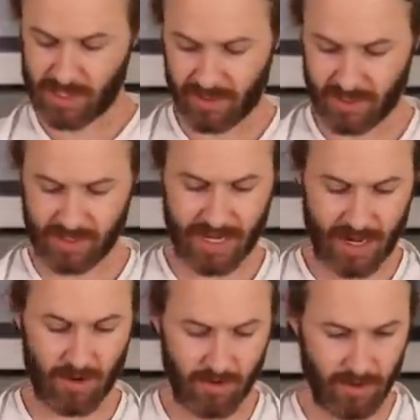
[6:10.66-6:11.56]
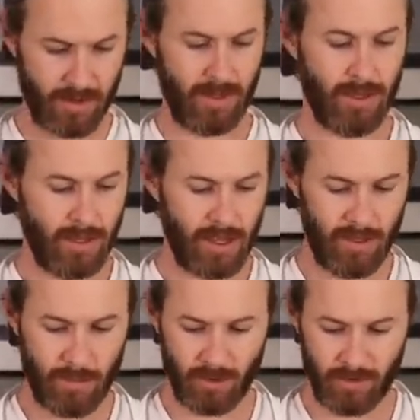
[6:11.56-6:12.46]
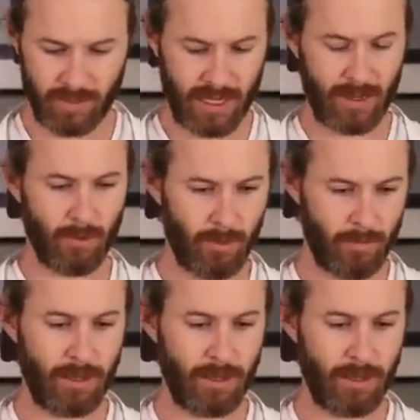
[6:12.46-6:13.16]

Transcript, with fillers: set this down in the middle of the table,